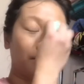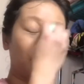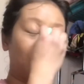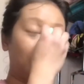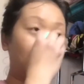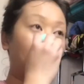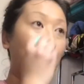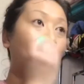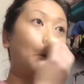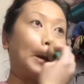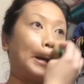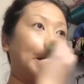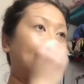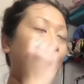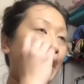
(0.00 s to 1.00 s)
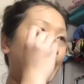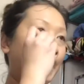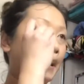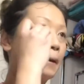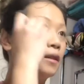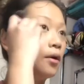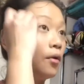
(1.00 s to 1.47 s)
we went
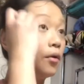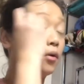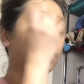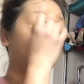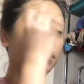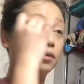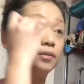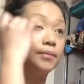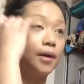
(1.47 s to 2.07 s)
local.